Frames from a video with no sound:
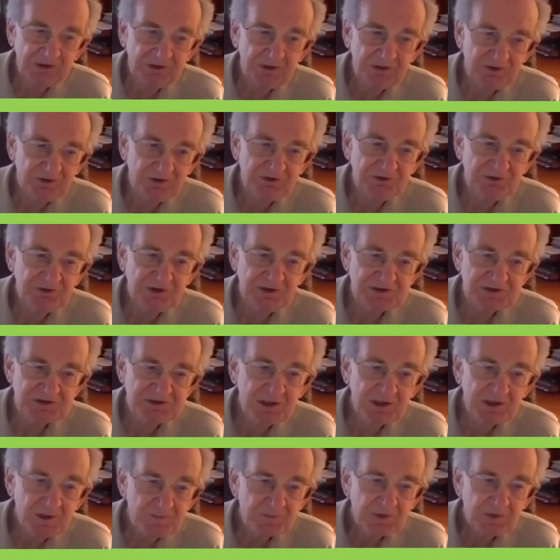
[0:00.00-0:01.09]
trust?
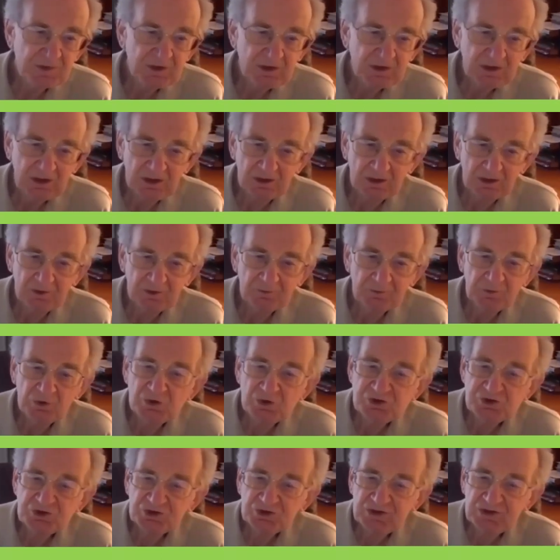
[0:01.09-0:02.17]
Who
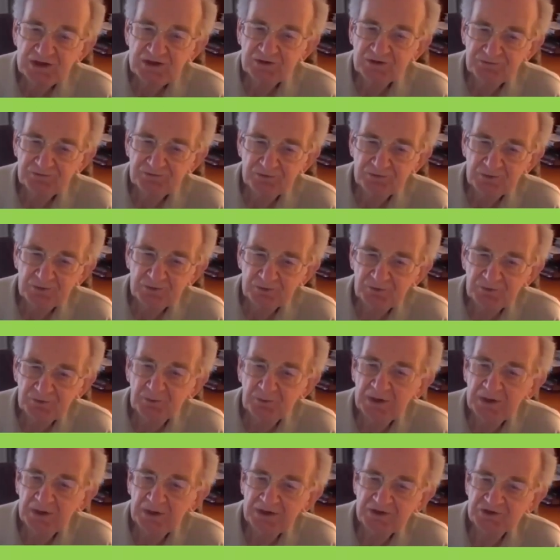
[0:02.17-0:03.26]
should care for
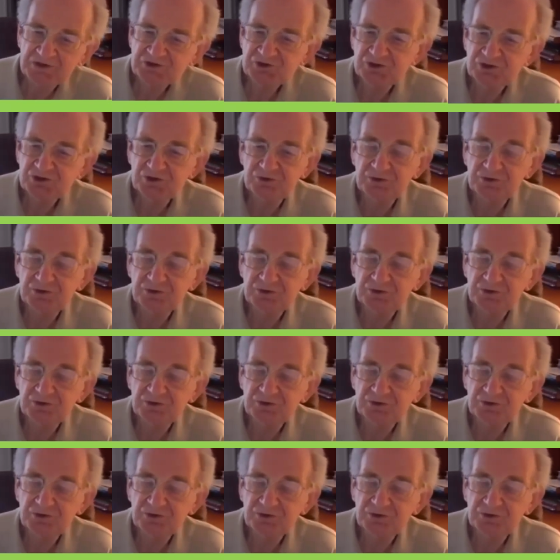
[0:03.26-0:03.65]
minor children?